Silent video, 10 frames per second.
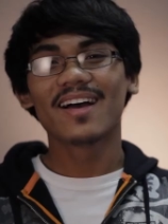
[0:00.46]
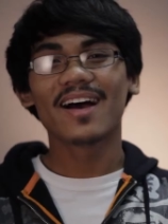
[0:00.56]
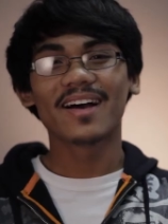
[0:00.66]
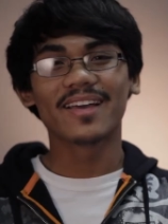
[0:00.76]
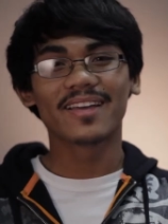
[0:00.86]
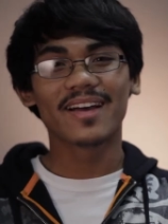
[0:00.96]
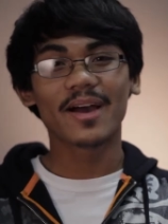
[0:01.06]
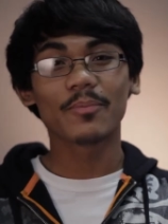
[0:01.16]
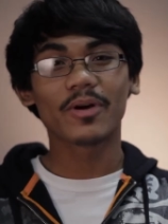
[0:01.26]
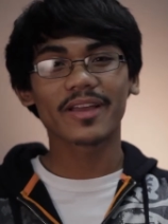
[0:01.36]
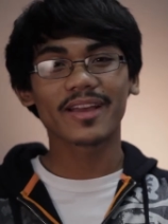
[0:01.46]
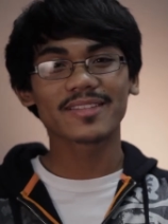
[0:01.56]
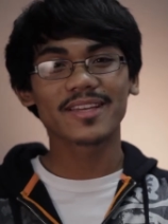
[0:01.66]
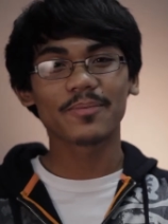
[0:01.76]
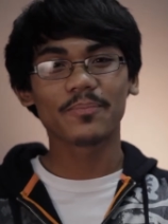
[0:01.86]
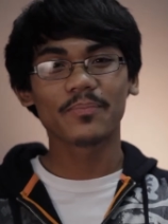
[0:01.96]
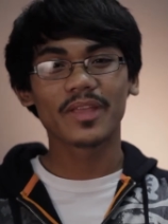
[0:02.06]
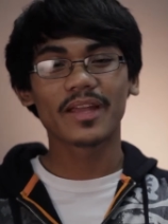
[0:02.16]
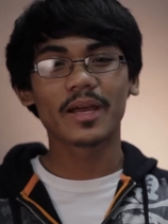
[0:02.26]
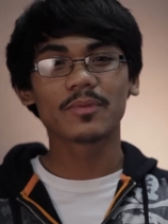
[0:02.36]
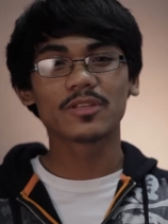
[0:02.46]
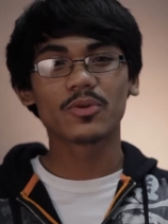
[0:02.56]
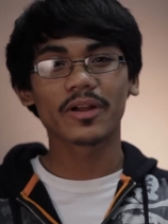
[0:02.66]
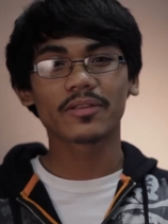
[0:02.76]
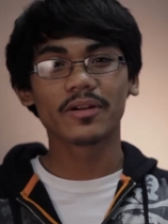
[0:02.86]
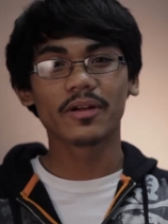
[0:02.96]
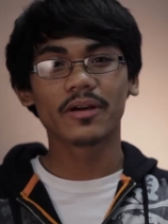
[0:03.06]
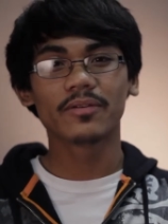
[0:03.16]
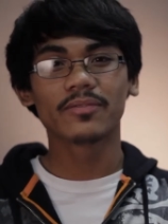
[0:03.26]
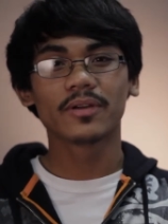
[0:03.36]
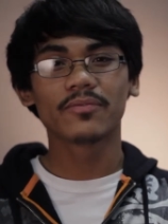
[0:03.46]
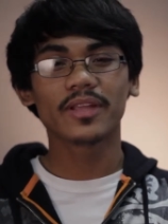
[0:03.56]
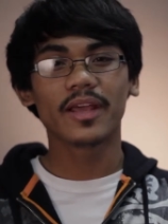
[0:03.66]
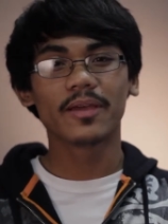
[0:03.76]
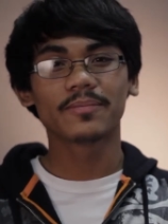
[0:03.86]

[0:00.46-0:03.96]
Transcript: Hi, I'm Mark Agatep, and I'm the director of VDay.